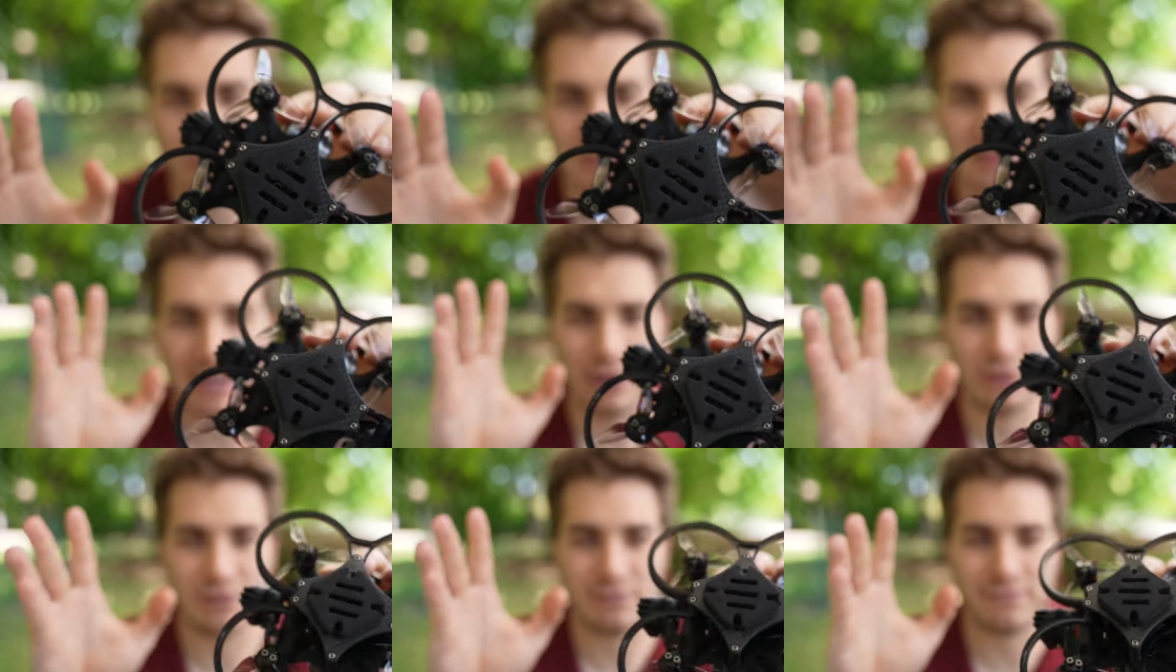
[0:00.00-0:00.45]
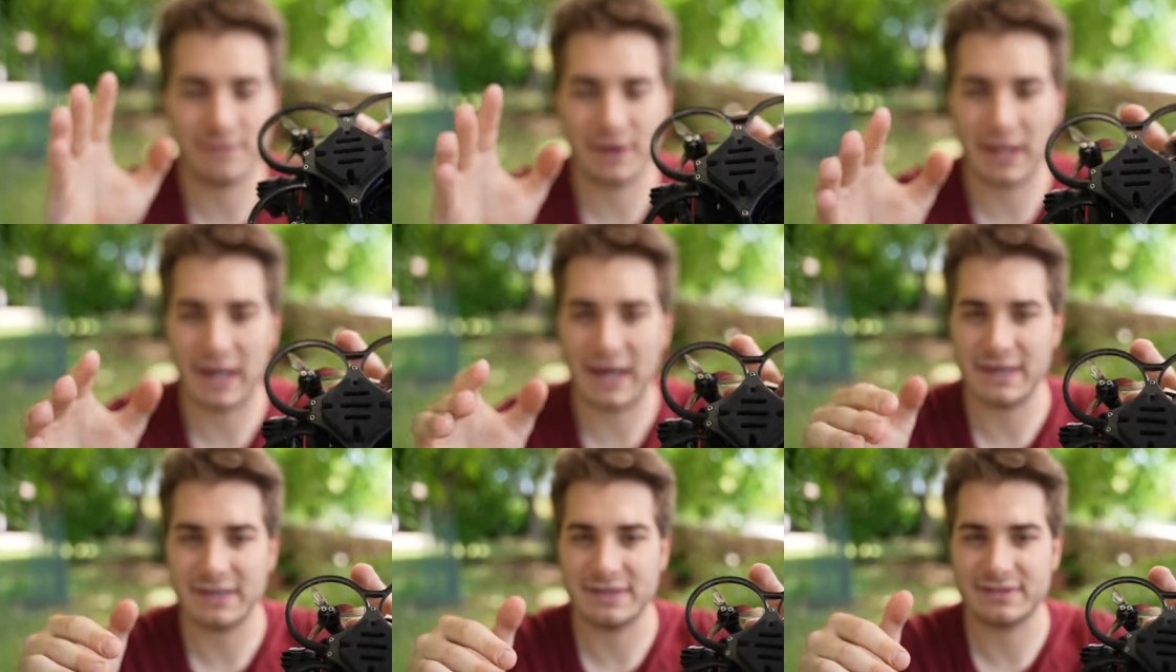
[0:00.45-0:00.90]
with how it
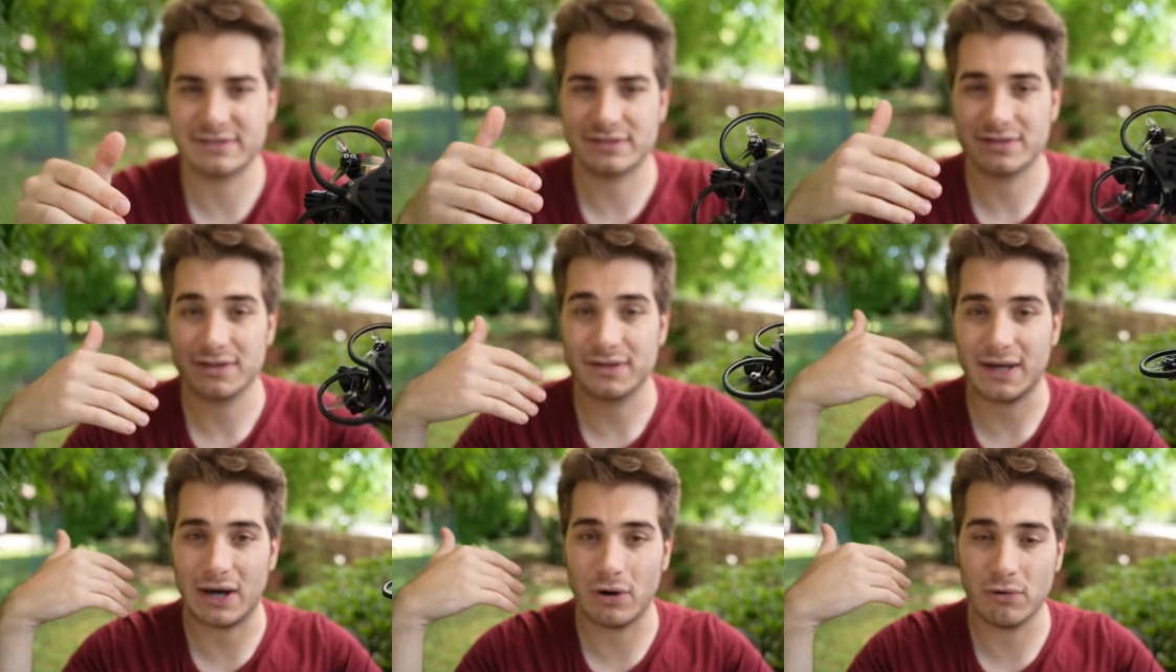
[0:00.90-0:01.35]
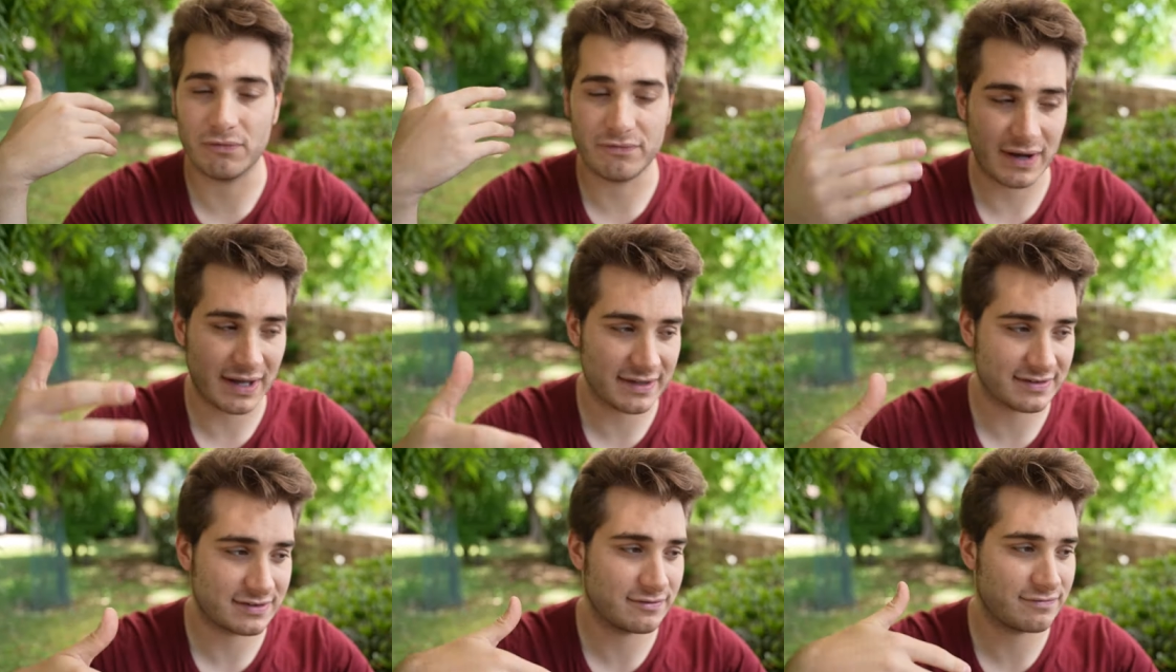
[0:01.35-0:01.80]
flies how
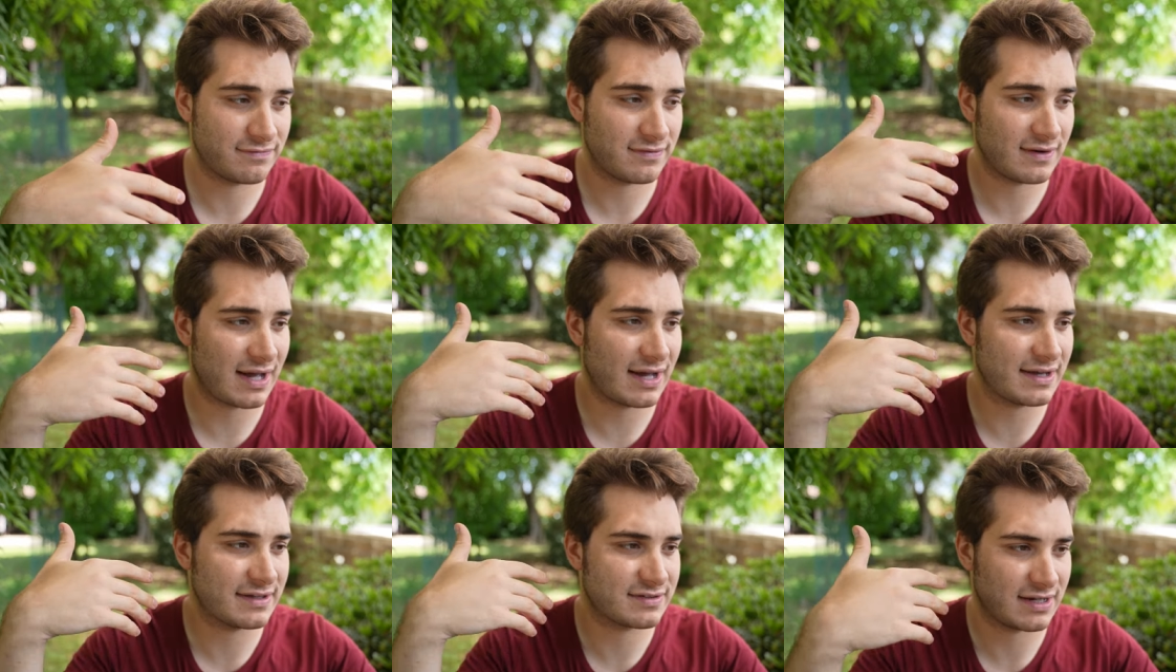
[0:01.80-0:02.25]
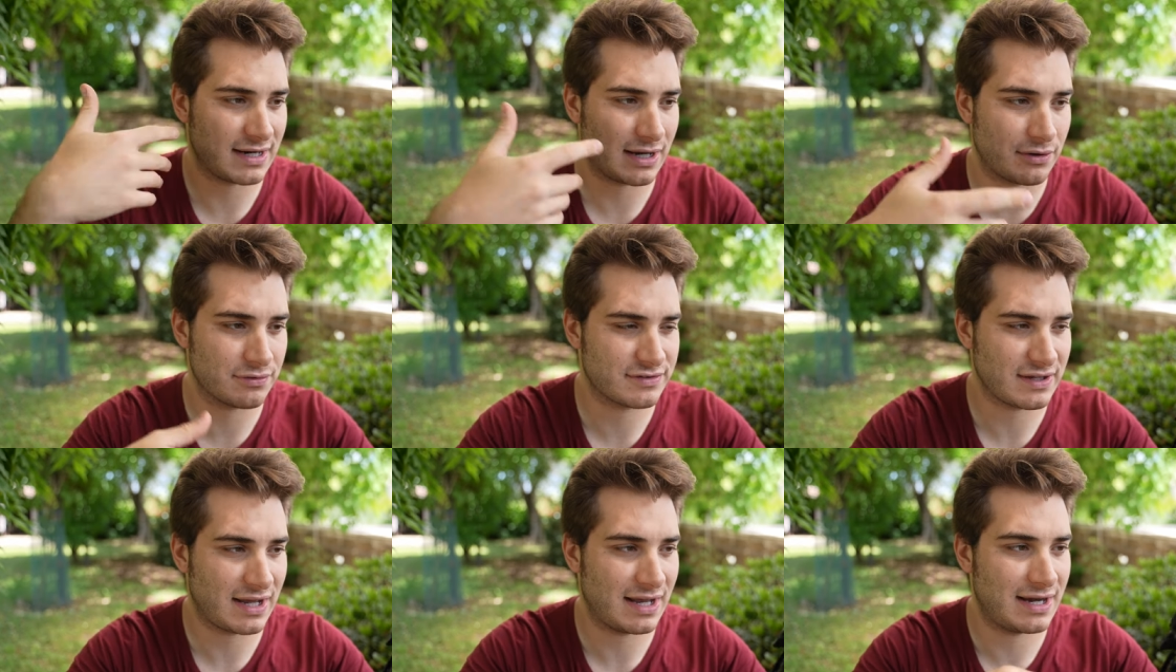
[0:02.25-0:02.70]
fast it flies and
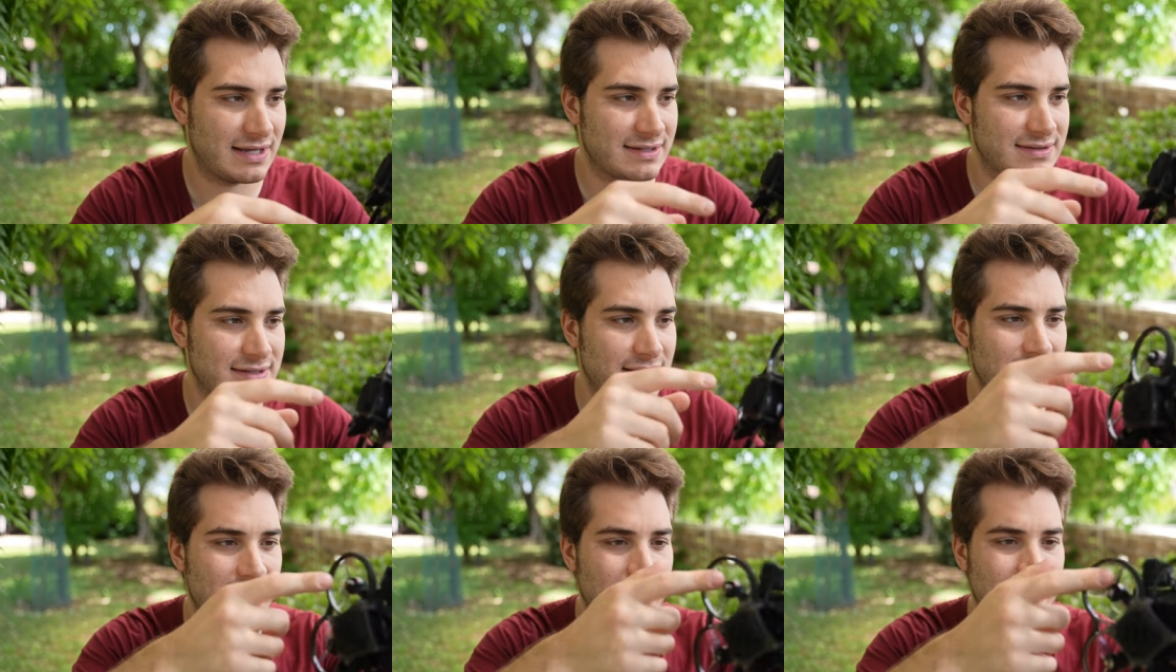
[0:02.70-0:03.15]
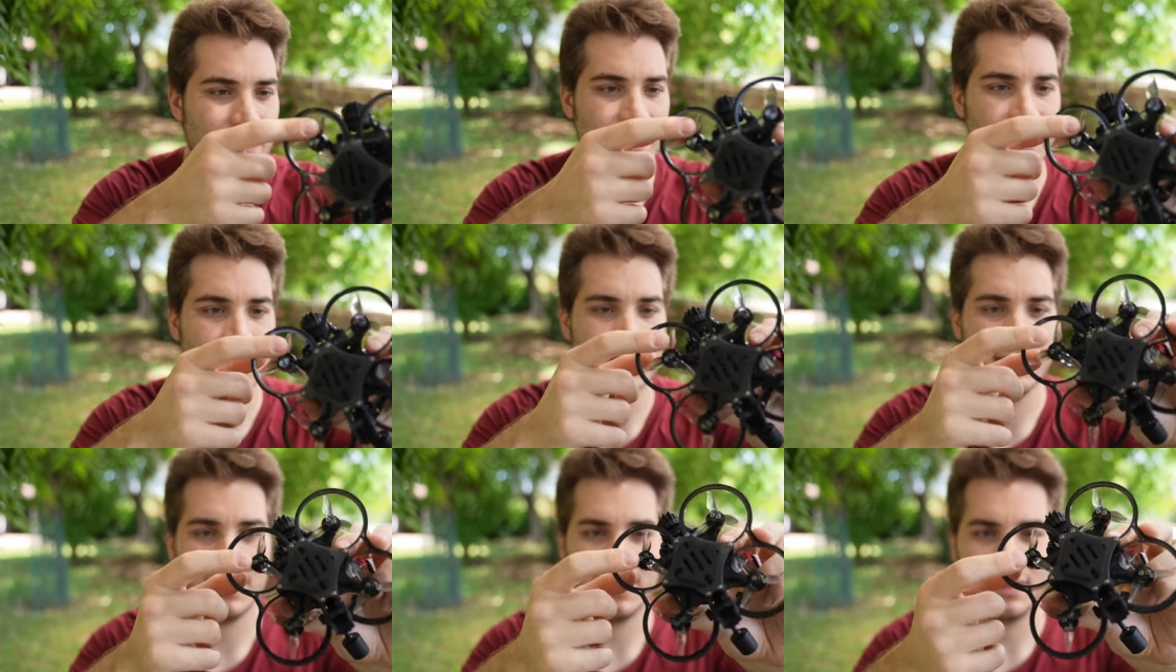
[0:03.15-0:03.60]
how silent they are.
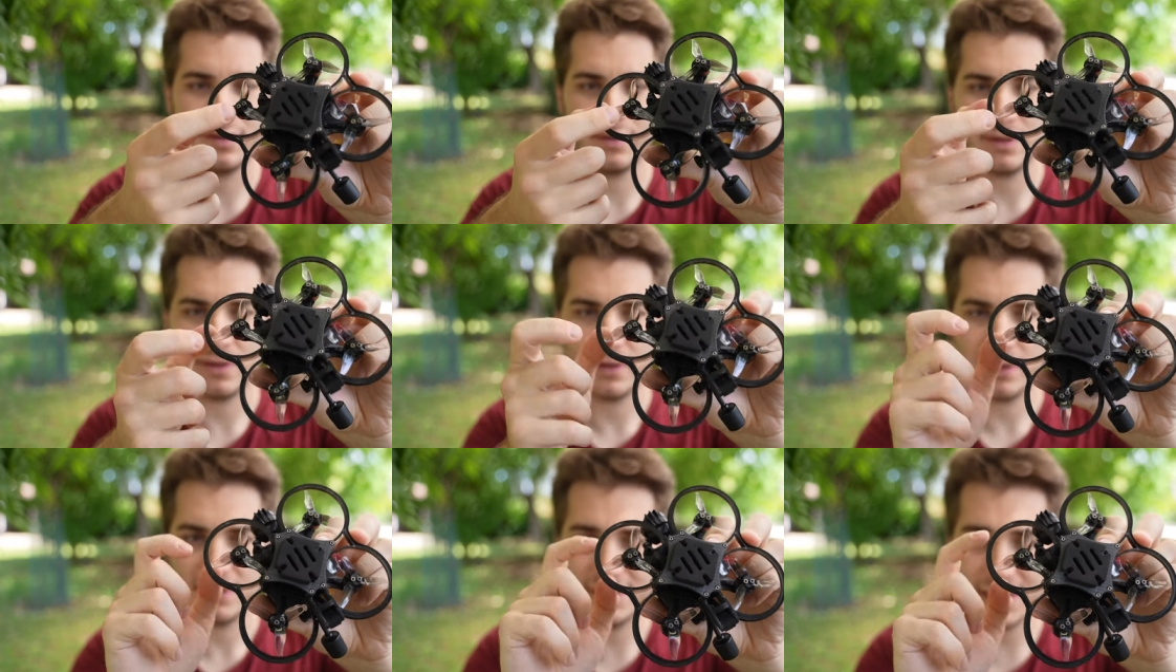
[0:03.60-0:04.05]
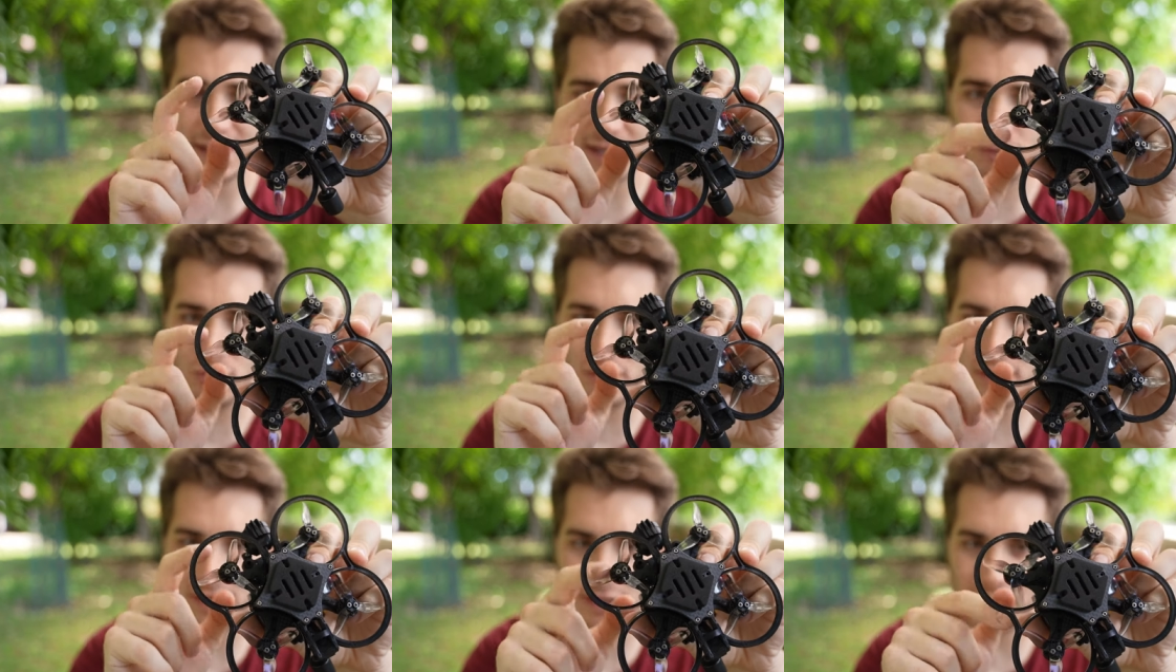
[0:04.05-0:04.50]
They
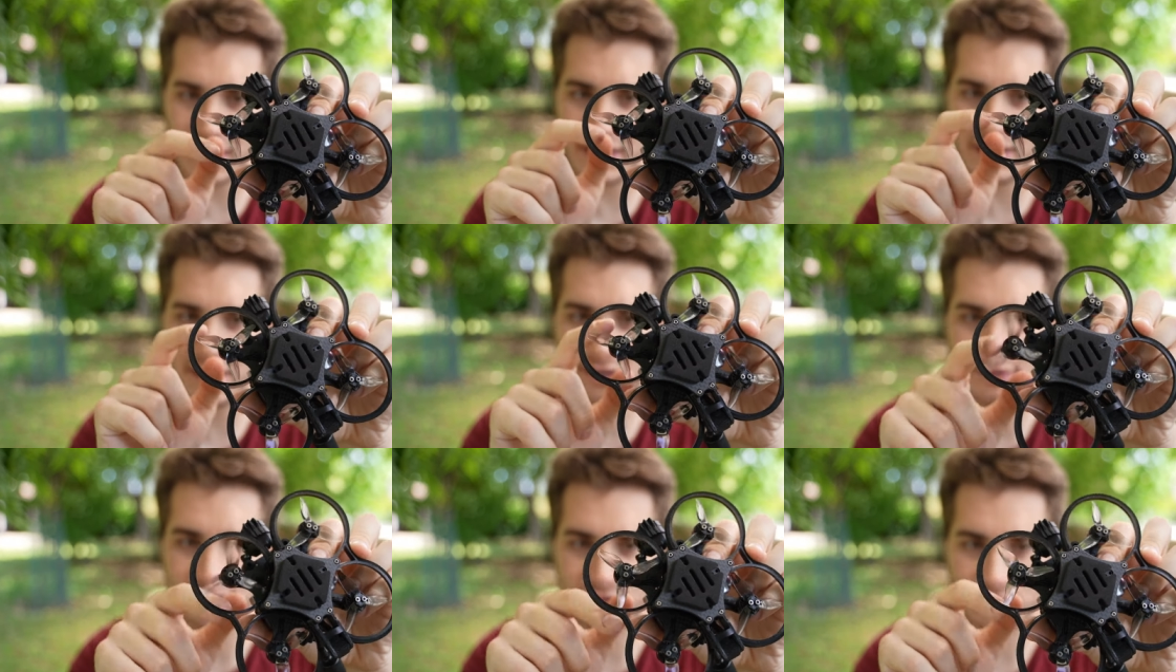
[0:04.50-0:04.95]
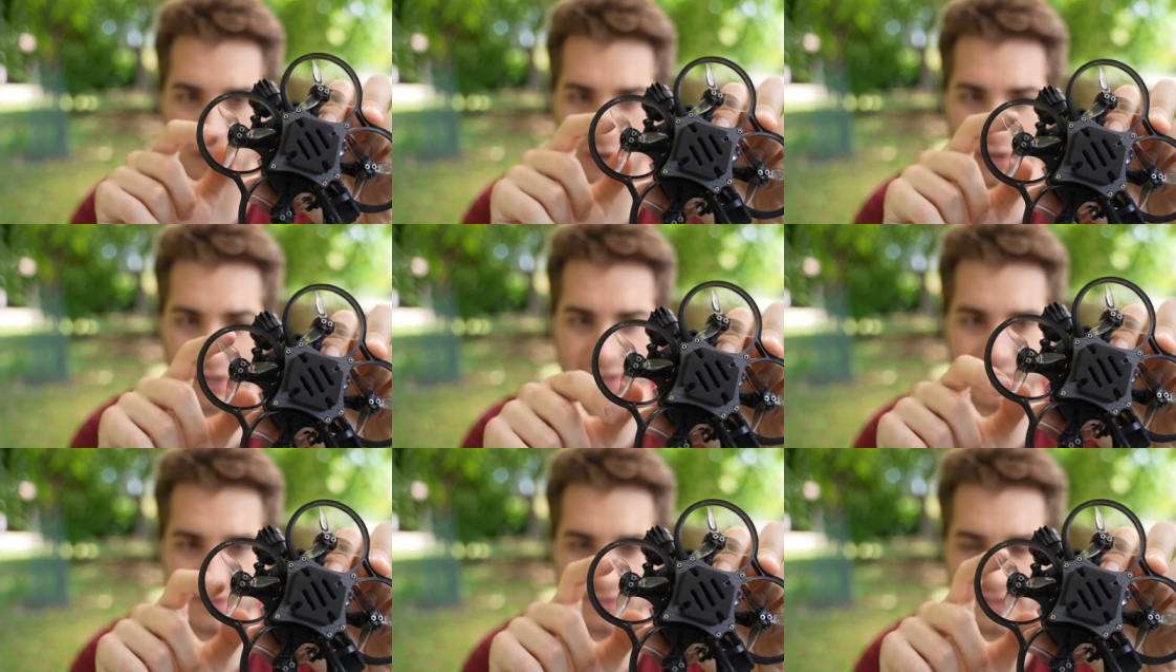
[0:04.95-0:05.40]
look like solid